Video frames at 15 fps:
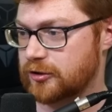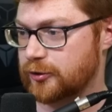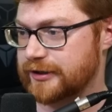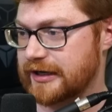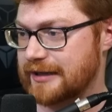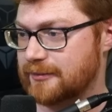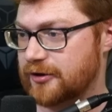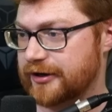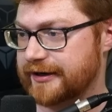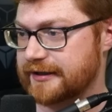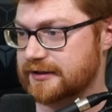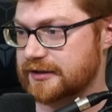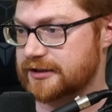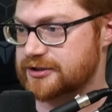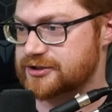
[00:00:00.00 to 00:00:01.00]
gamer
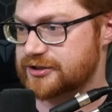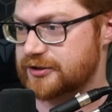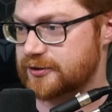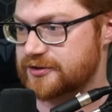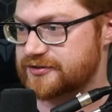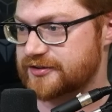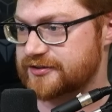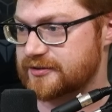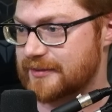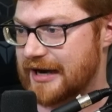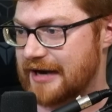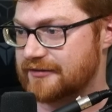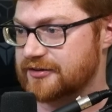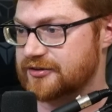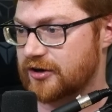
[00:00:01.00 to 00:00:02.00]
English, and you can see some
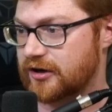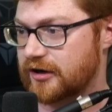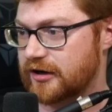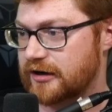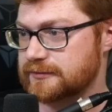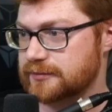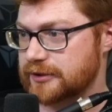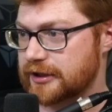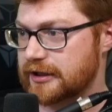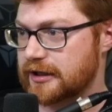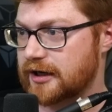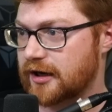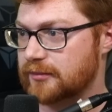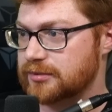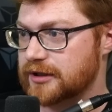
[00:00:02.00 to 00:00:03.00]
avatar,
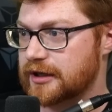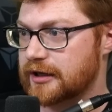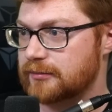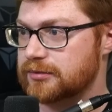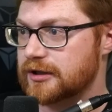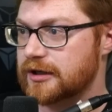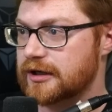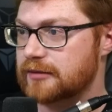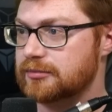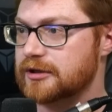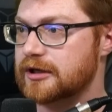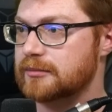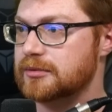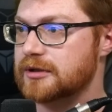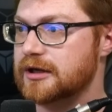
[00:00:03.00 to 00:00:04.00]
blah, blah, blah,
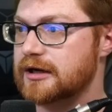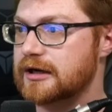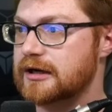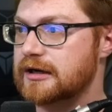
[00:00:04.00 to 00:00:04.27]
blah, blah.